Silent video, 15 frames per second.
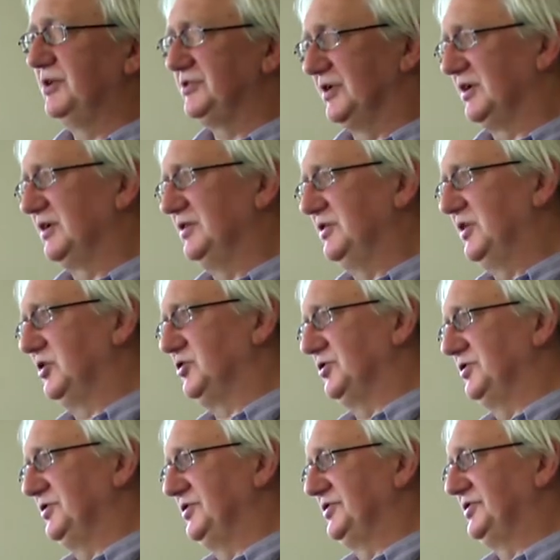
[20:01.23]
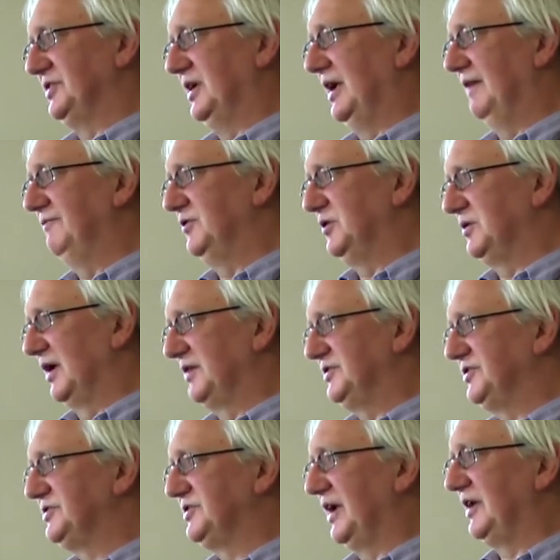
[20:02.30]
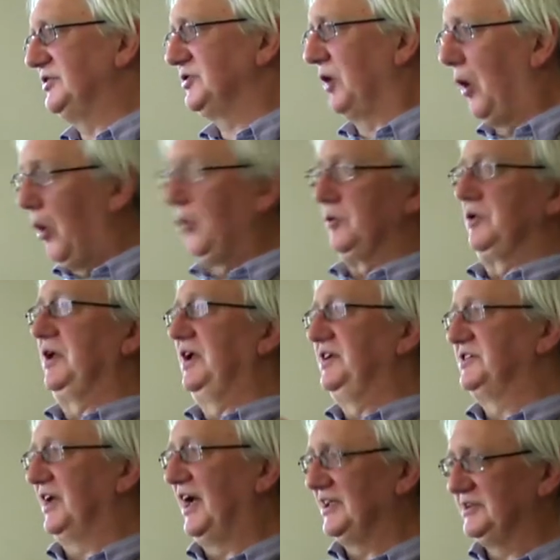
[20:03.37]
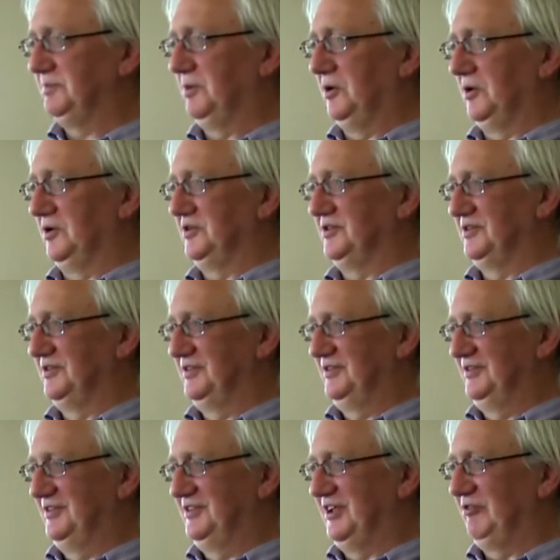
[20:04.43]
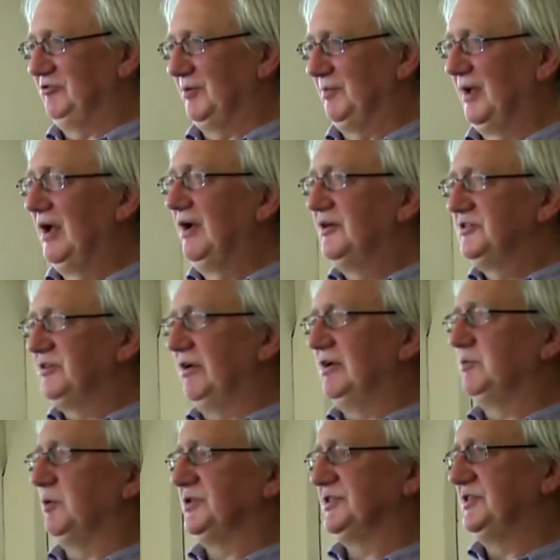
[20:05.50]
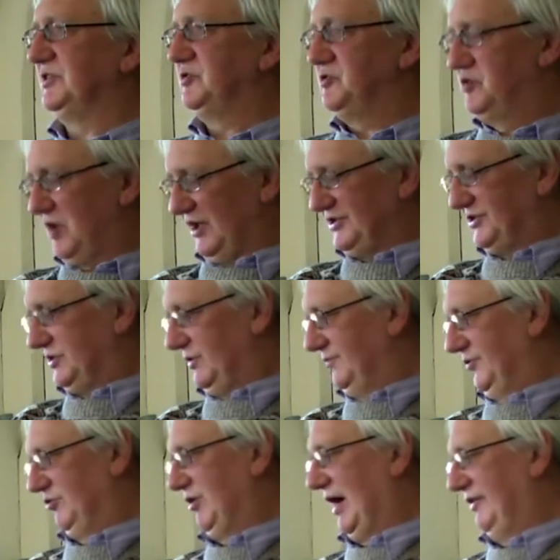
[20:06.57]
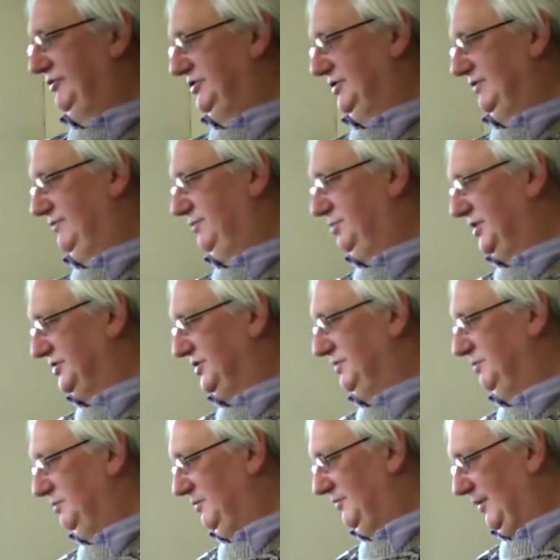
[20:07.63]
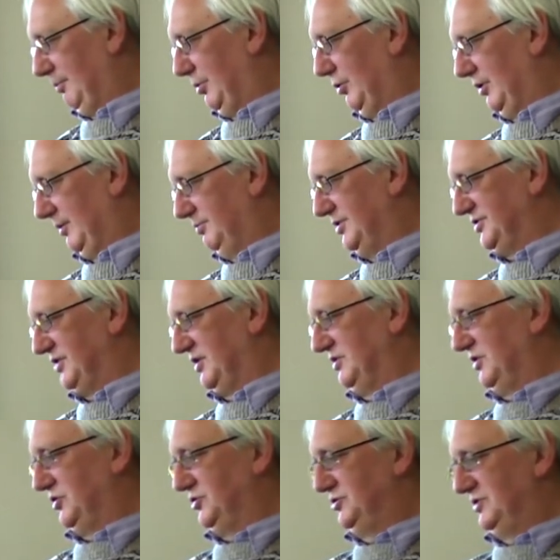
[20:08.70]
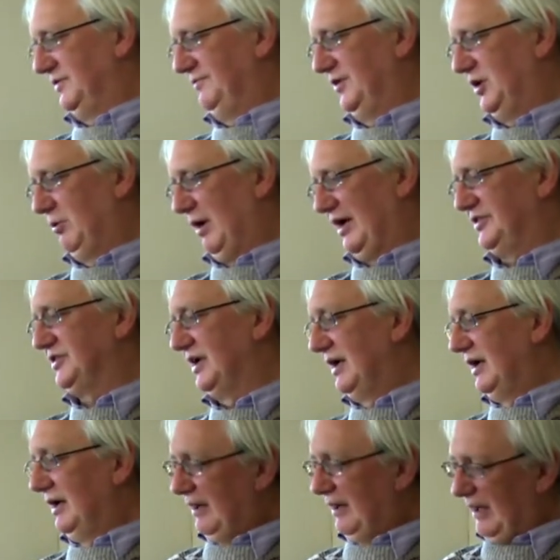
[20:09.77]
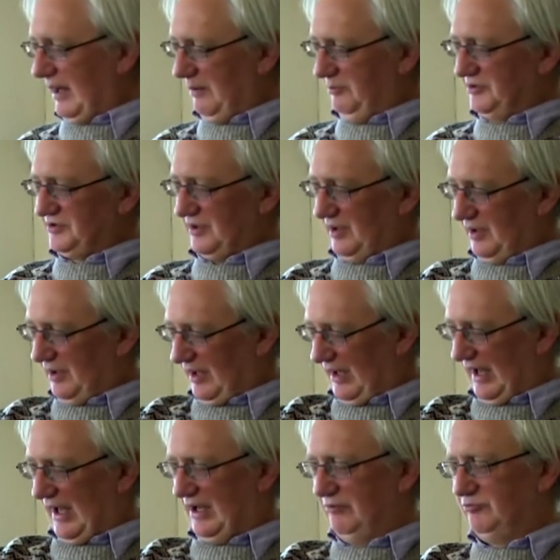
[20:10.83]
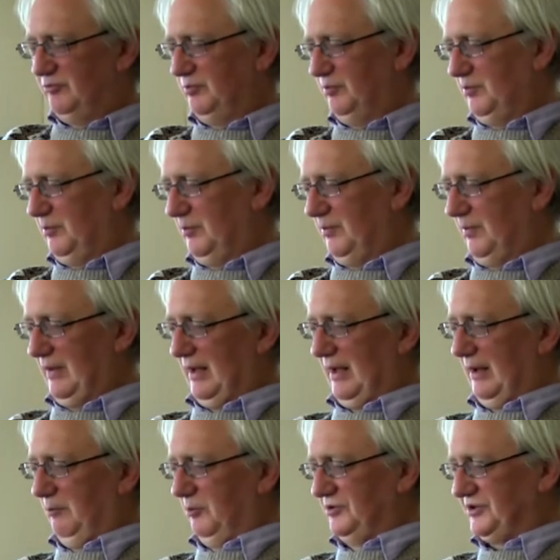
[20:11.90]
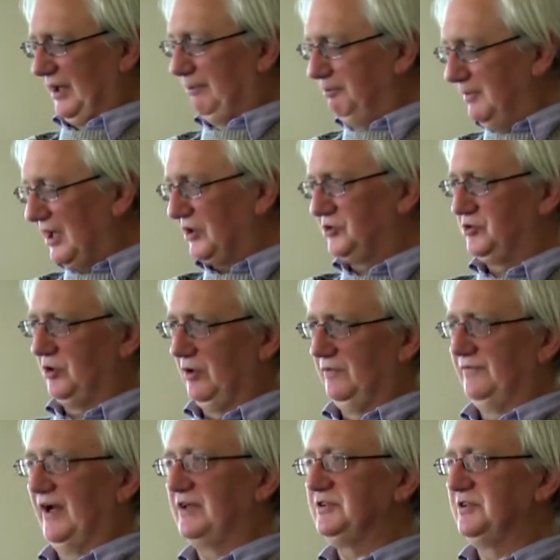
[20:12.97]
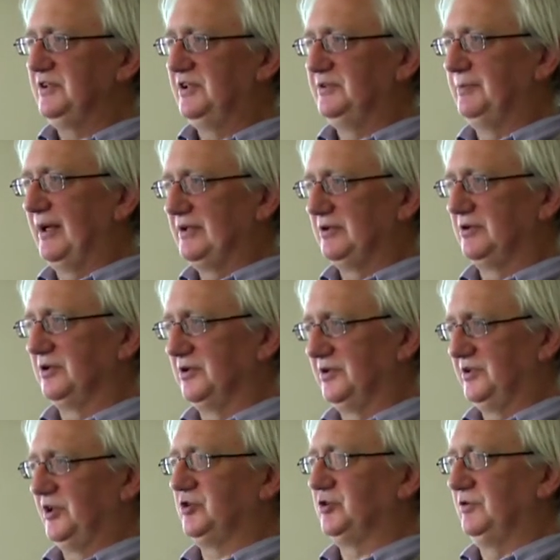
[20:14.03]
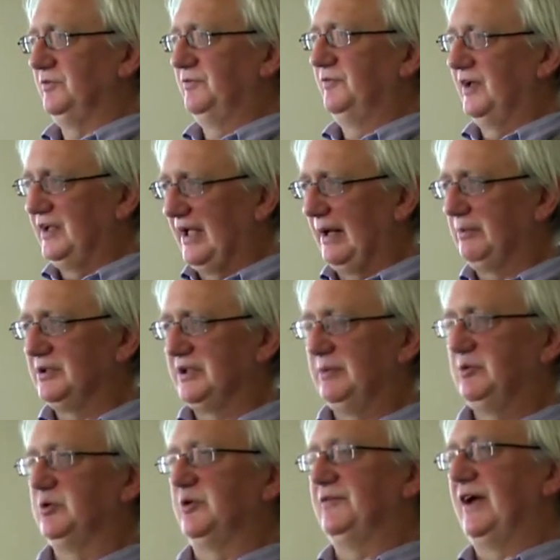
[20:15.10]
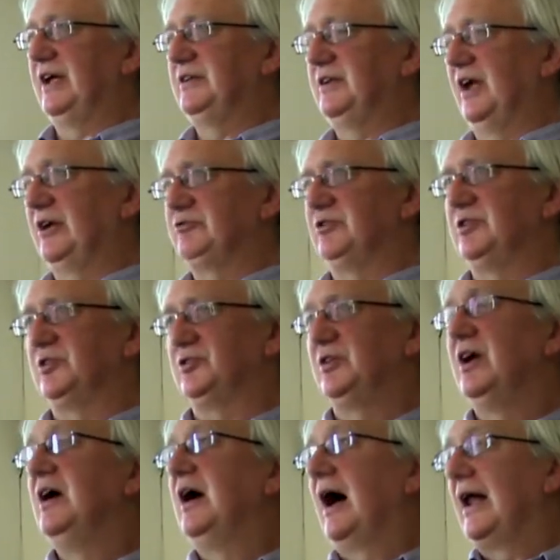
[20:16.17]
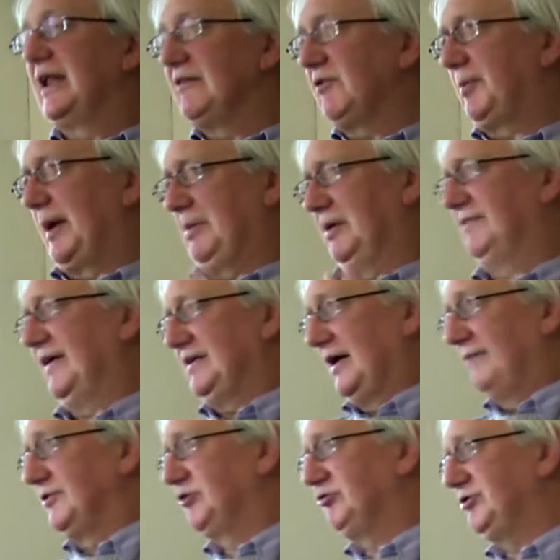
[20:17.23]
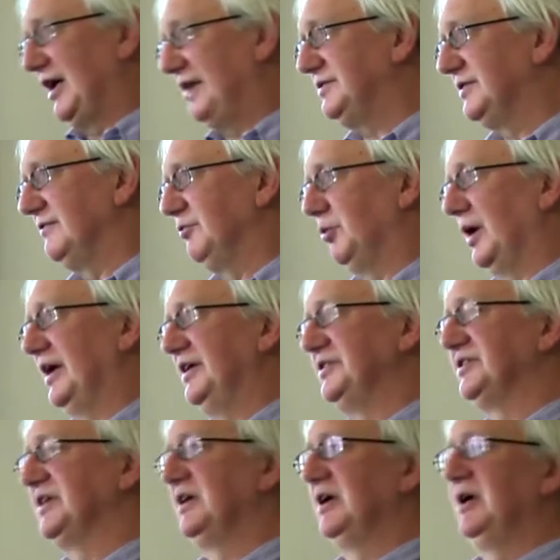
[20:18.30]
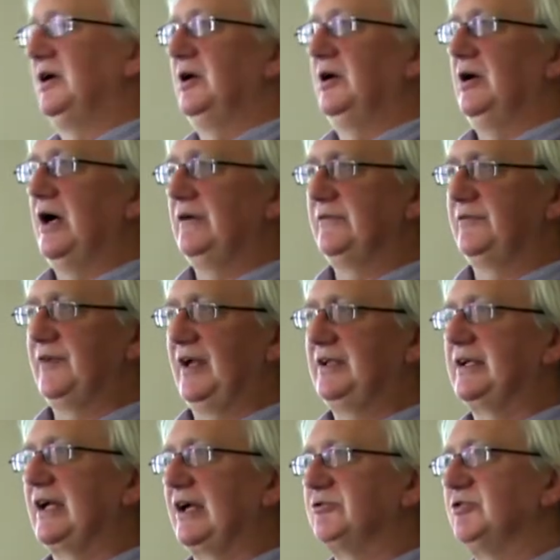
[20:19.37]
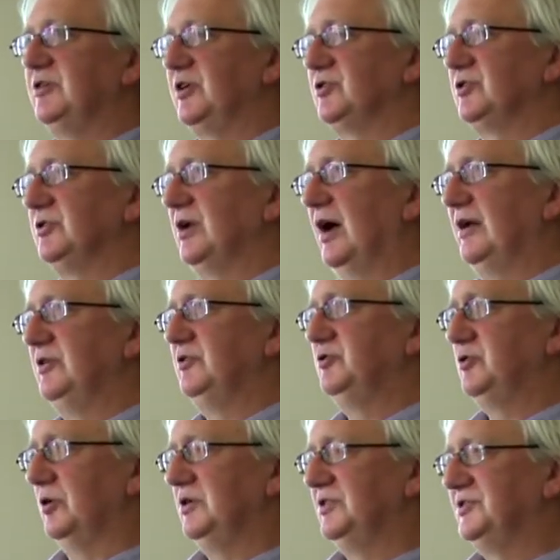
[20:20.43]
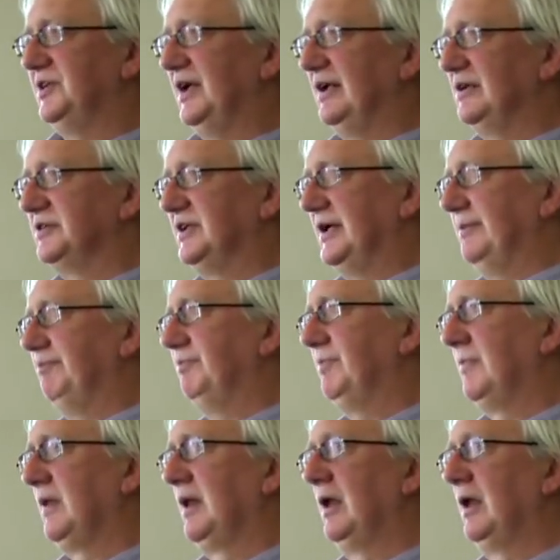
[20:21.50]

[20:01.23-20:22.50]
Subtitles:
prison conditions in the United States on his Asperger's syndrome. So it wasn't just on the grounds of prison, appalling prison conditions in the US. It was a mixture of that in his medical condition that enabled him to evade extradition. And other people found other creative ways of evading extradition. And Julian's legal team